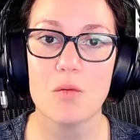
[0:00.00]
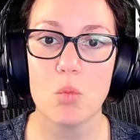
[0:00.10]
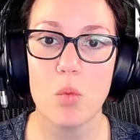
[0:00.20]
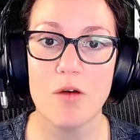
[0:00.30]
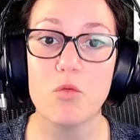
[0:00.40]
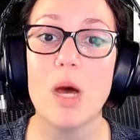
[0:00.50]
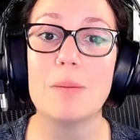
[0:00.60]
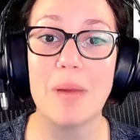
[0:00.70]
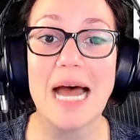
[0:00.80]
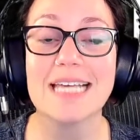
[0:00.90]
of what
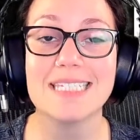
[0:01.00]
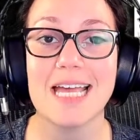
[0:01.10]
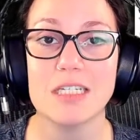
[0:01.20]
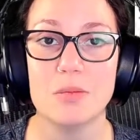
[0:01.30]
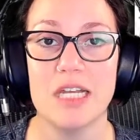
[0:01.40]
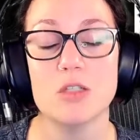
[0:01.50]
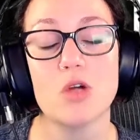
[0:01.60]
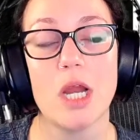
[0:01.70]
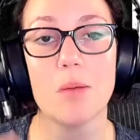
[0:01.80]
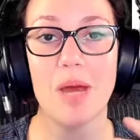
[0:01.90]
bisect means,
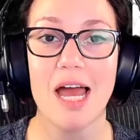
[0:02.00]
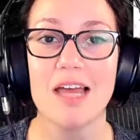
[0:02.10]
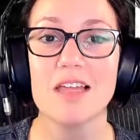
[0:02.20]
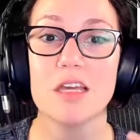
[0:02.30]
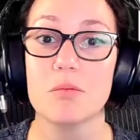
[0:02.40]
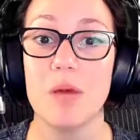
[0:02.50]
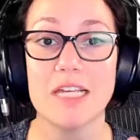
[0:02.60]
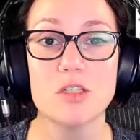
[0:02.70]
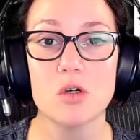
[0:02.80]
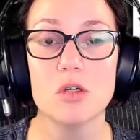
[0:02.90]
right? Bi, like
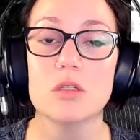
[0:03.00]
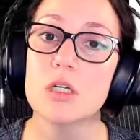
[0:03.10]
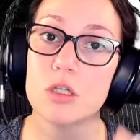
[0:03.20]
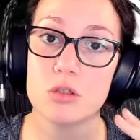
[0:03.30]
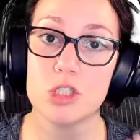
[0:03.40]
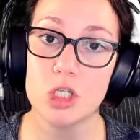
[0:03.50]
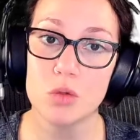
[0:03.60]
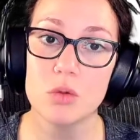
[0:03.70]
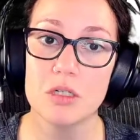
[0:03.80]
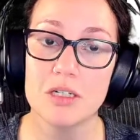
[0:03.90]
bicycle,
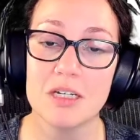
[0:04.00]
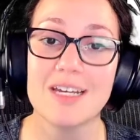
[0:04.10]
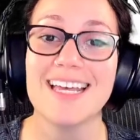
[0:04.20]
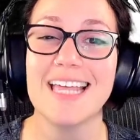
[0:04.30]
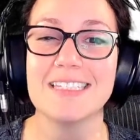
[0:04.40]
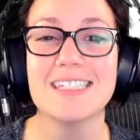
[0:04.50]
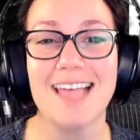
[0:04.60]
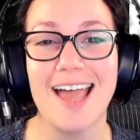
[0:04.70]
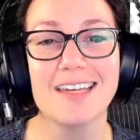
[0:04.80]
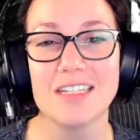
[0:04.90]
two, and
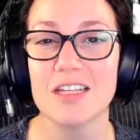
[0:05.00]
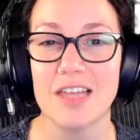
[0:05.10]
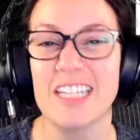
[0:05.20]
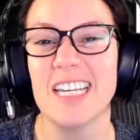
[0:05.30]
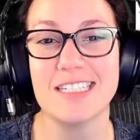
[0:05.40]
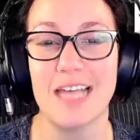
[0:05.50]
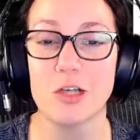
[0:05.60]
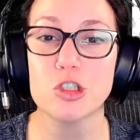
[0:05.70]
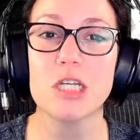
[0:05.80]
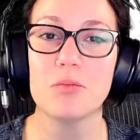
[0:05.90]
sect, like
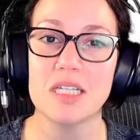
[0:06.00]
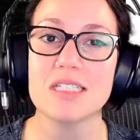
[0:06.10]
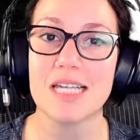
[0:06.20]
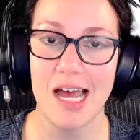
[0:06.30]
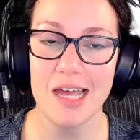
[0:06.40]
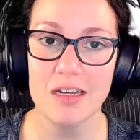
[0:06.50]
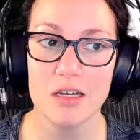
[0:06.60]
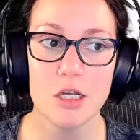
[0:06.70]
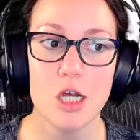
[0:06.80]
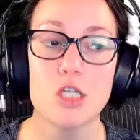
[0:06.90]
dissection, means cut.
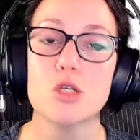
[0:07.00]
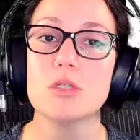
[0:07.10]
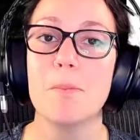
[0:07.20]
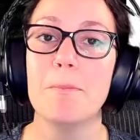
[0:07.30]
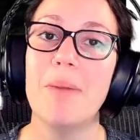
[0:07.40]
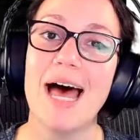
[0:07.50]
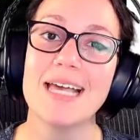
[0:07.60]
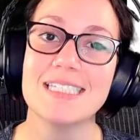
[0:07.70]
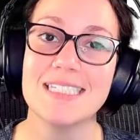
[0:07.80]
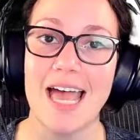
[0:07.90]
So to
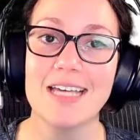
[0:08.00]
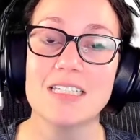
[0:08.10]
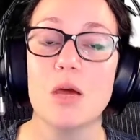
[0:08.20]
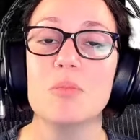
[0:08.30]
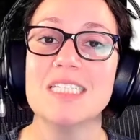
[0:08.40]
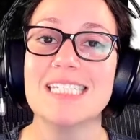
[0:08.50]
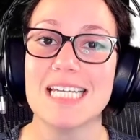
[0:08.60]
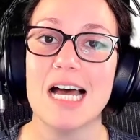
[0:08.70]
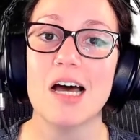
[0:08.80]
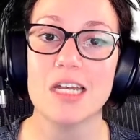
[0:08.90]
bisect means to
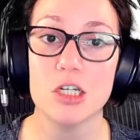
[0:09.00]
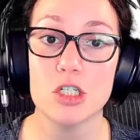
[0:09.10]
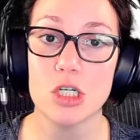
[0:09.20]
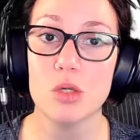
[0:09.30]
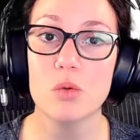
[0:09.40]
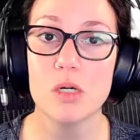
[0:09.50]
cut in two.